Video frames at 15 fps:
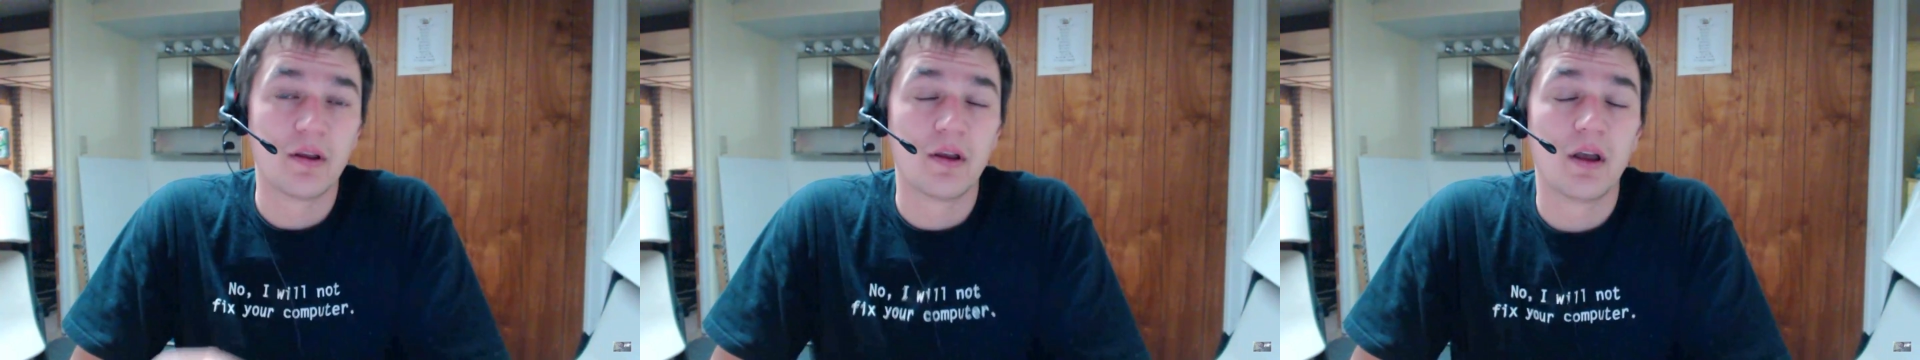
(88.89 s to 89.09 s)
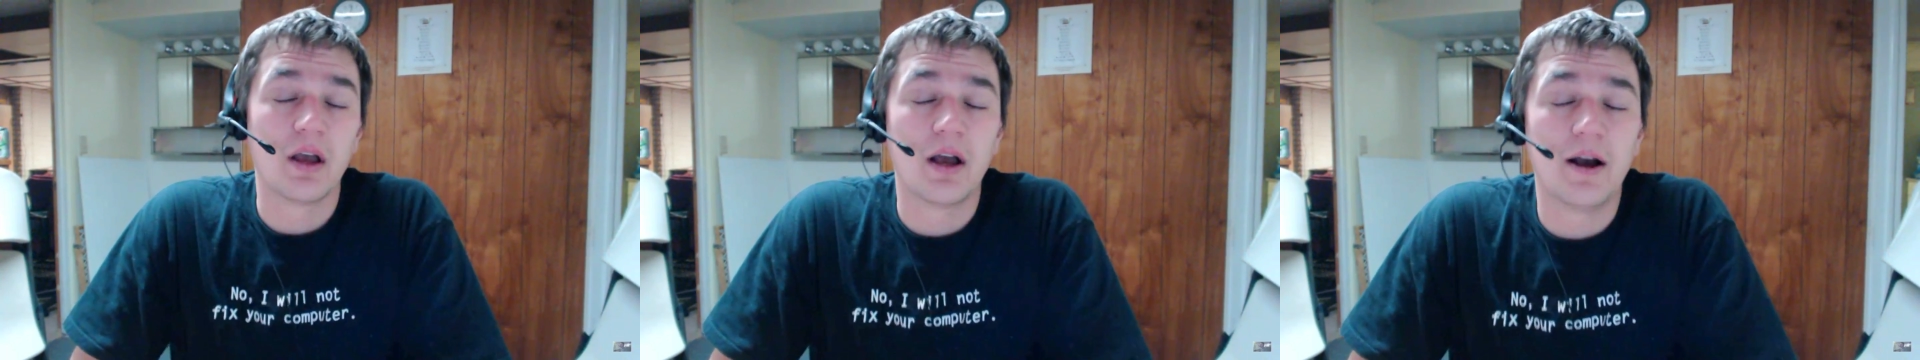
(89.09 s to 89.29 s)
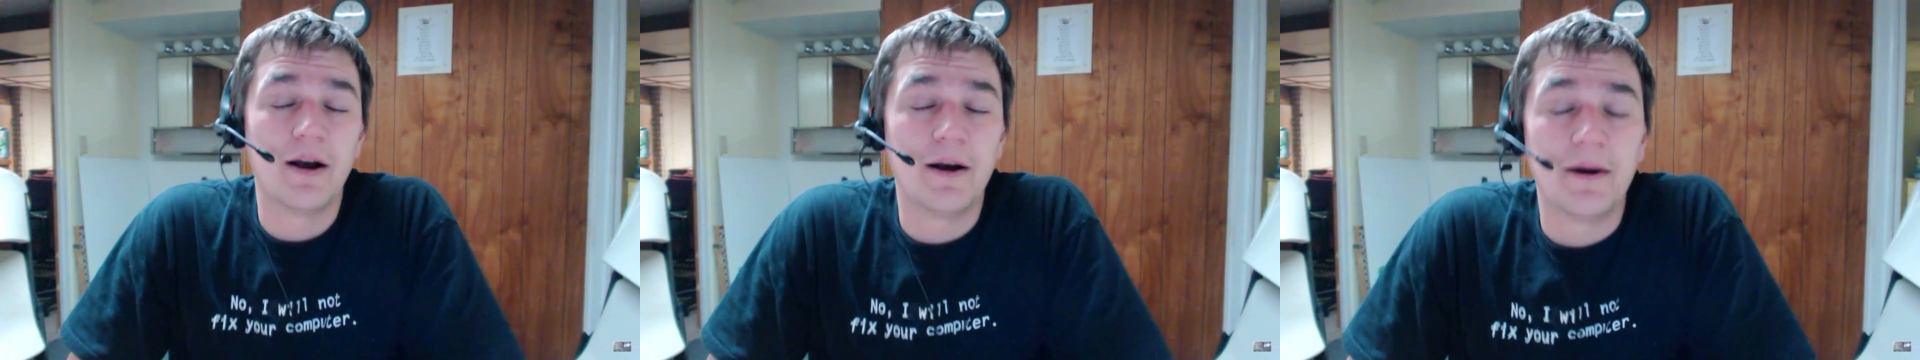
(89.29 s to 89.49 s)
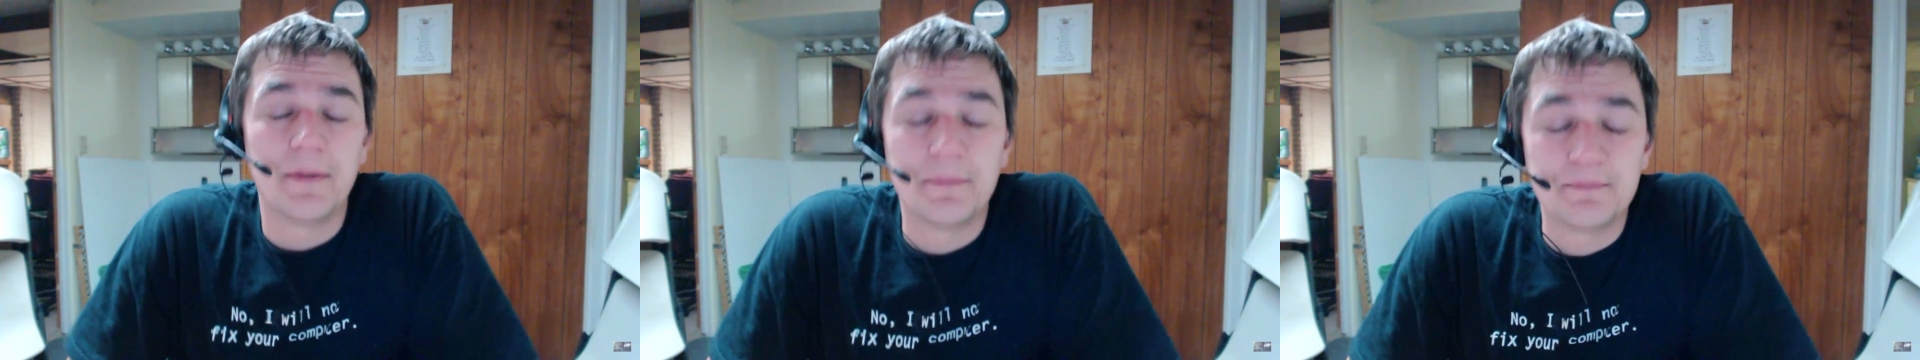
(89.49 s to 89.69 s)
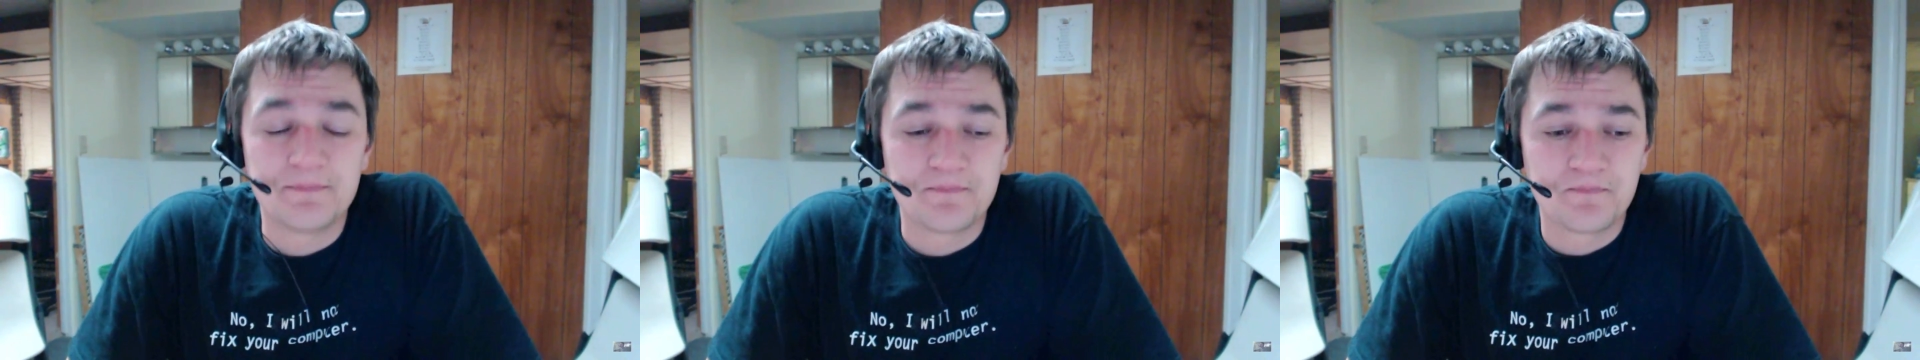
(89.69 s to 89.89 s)

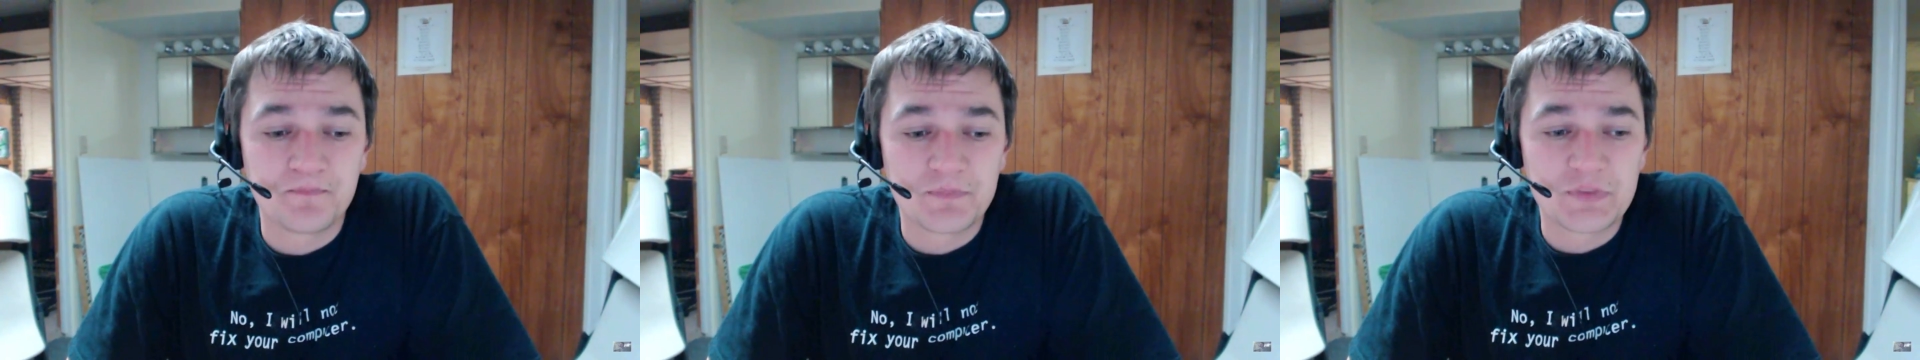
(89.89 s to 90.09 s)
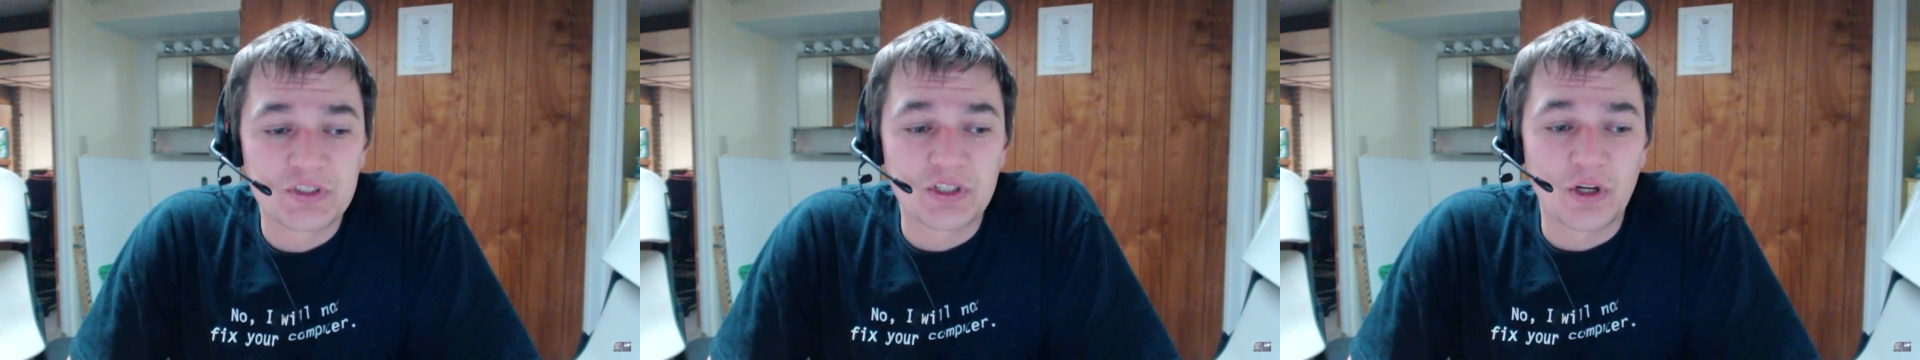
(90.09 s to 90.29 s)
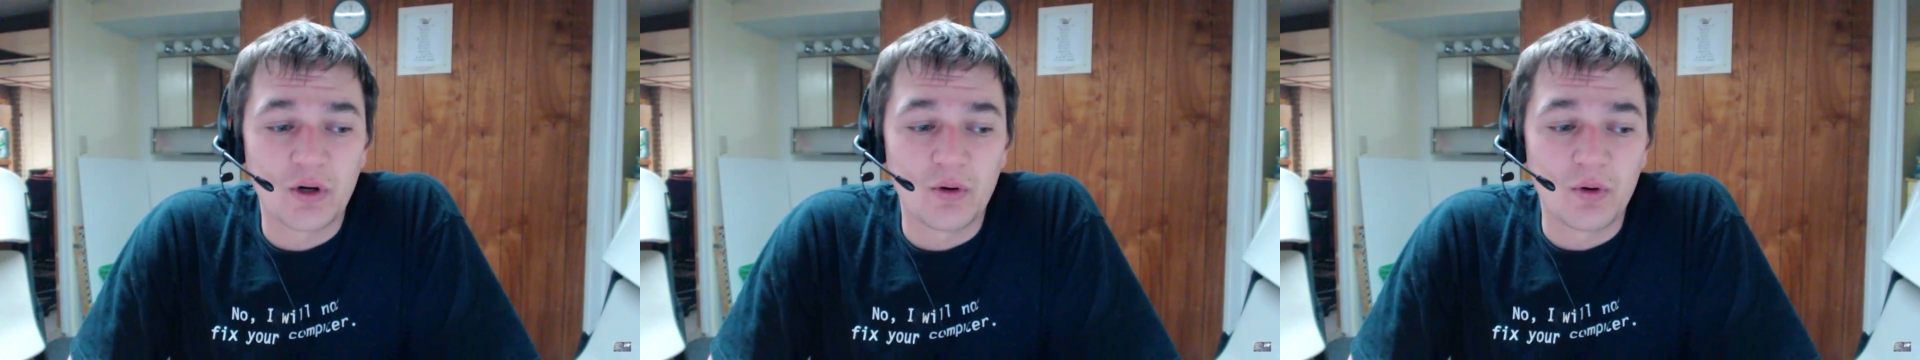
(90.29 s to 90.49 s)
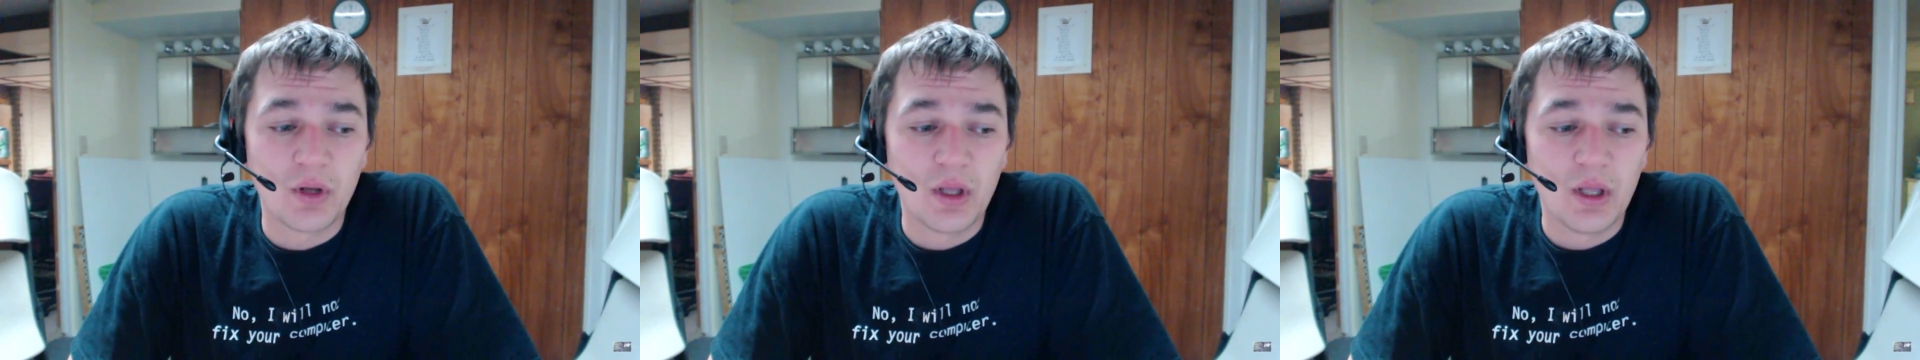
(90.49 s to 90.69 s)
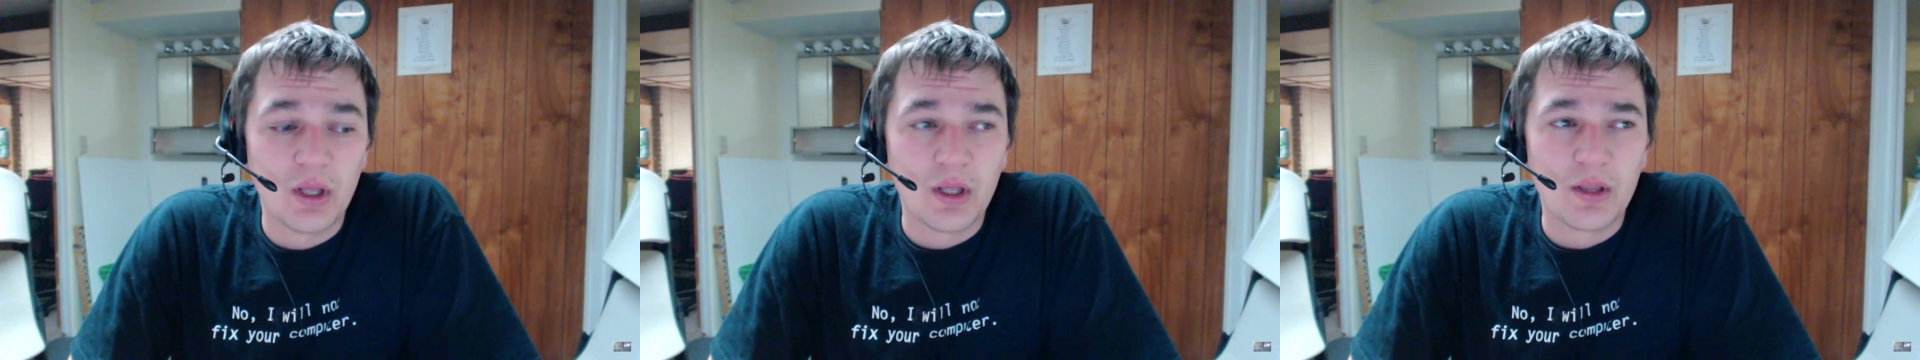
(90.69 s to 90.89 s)
Um, so
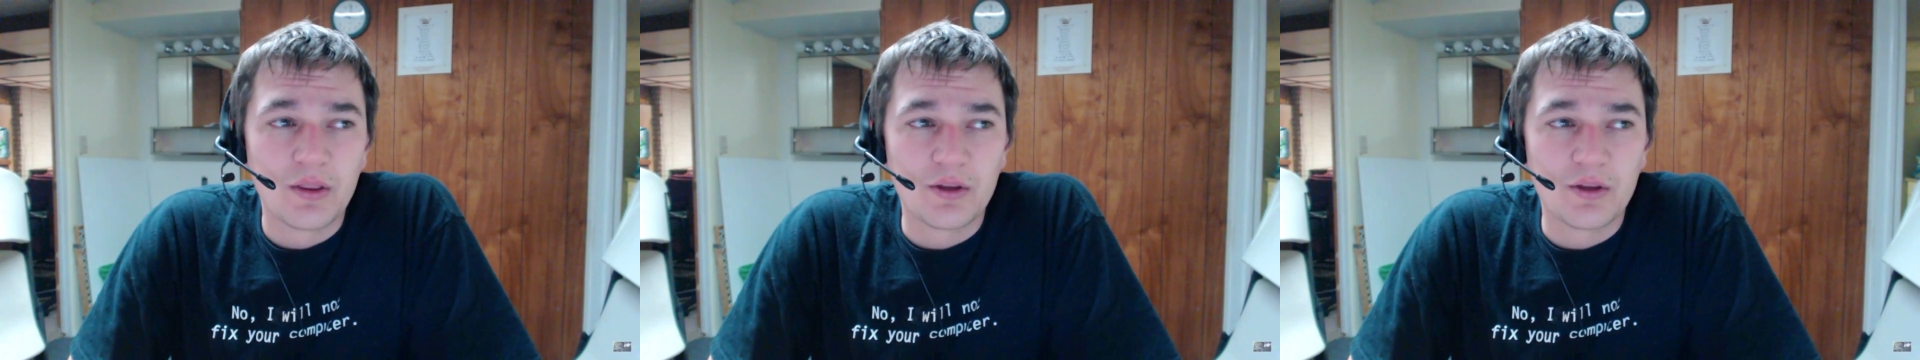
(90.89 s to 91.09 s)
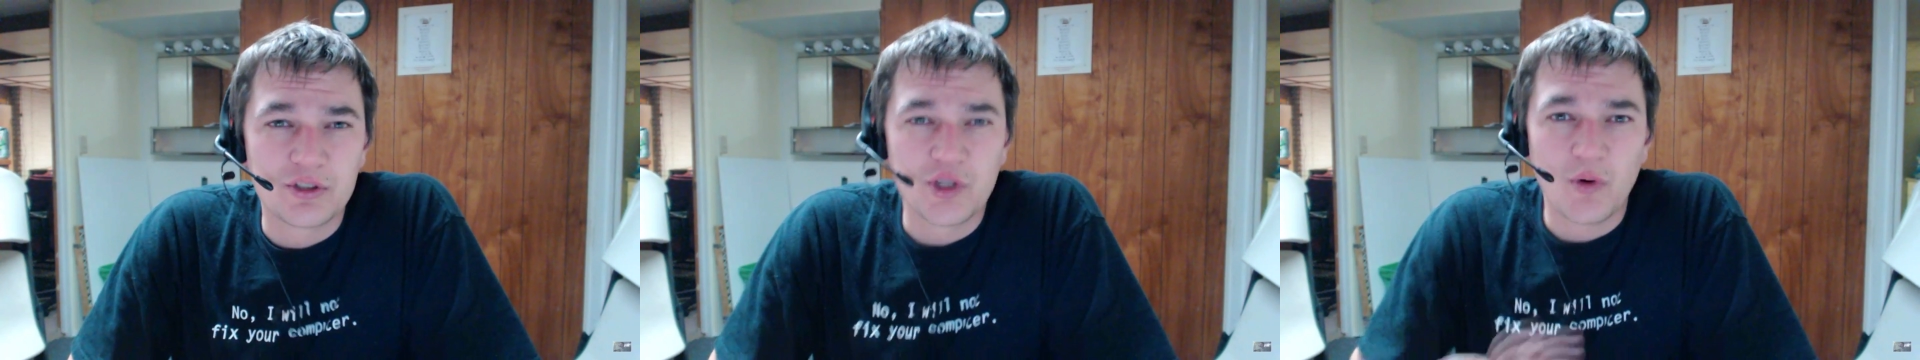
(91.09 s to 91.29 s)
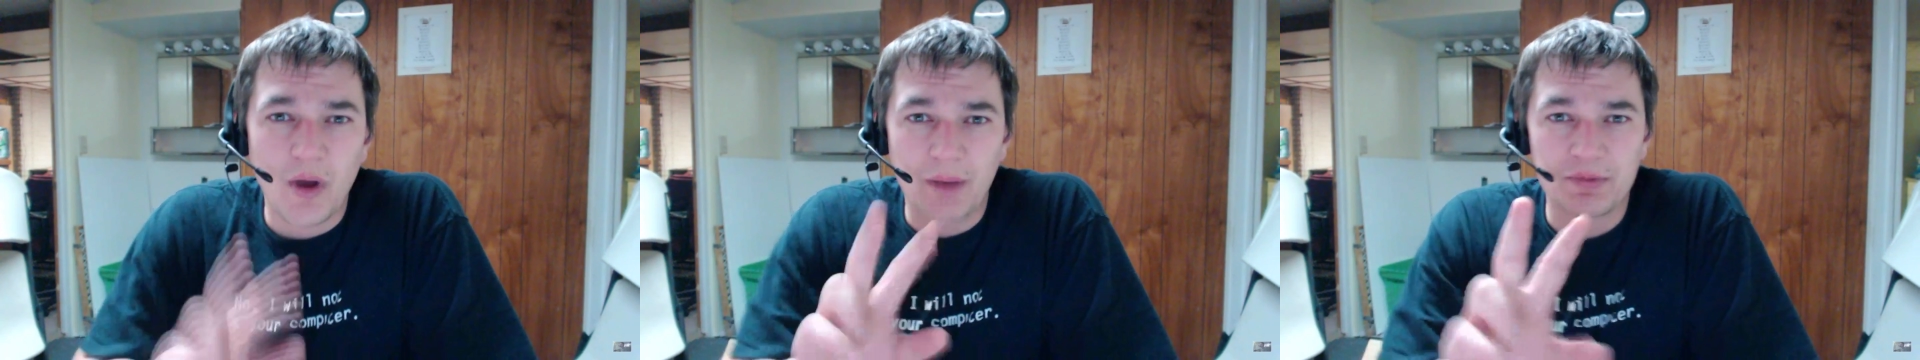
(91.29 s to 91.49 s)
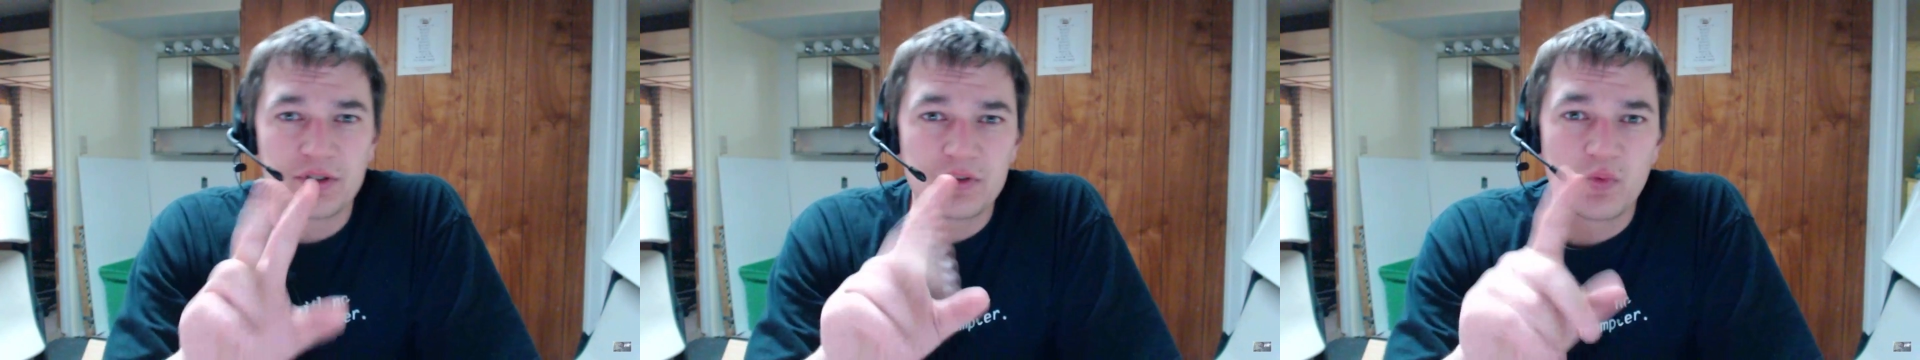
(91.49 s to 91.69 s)
there's two options.